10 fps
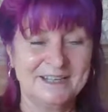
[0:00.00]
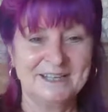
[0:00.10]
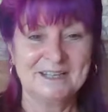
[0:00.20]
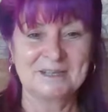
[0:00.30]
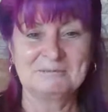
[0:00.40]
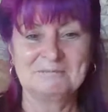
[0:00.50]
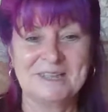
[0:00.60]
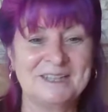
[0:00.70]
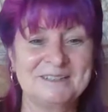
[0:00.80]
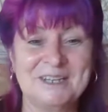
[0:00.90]

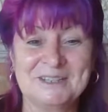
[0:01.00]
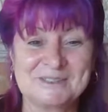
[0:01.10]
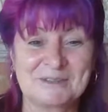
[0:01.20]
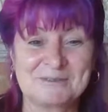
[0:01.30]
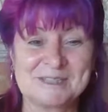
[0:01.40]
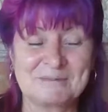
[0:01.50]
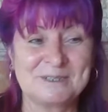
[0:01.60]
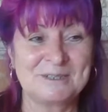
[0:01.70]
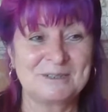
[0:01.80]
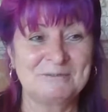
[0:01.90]
And yeah, so it's
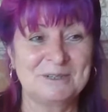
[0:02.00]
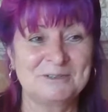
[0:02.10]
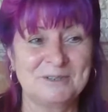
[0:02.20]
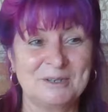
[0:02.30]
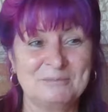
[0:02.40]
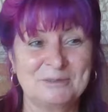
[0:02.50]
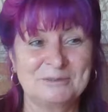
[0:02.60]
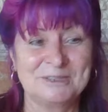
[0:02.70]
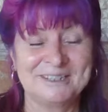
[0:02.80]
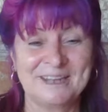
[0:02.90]
absolutely wonderful and
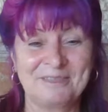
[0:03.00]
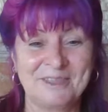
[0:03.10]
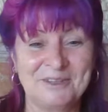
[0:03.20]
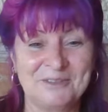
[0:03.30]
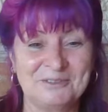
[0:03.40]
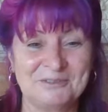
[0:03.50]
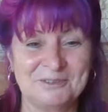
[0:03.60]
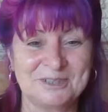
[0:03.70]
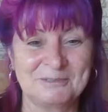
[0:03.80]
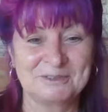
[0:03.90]
brilliant. And thank you
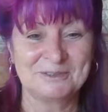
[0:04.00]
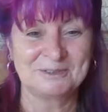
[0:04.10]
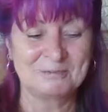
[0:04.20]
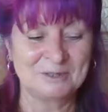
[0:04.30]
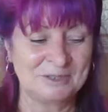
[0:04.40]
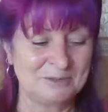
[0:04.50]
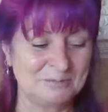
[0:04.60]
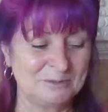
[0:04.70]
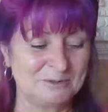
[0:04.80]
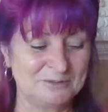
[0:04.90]
for coming on and bringing
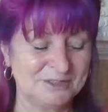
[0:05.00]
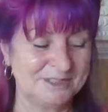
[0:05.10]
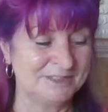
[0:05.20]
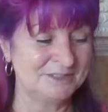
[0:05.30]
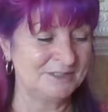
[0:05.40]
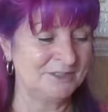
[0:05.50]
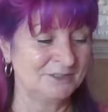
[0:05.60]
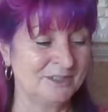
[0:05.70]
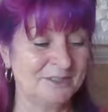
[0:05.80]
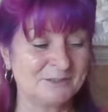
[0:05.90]
your beautiful energy
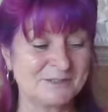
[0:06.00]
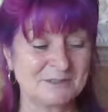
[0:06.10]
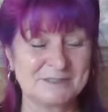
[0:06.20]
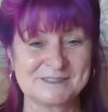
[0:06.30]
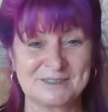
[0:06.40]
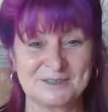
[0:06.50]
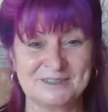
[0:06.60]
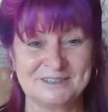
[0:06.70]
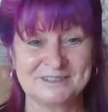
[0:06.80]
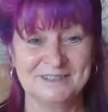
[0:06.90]
on. And I was so
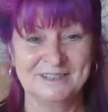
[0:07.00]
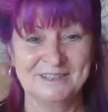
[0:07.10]
excited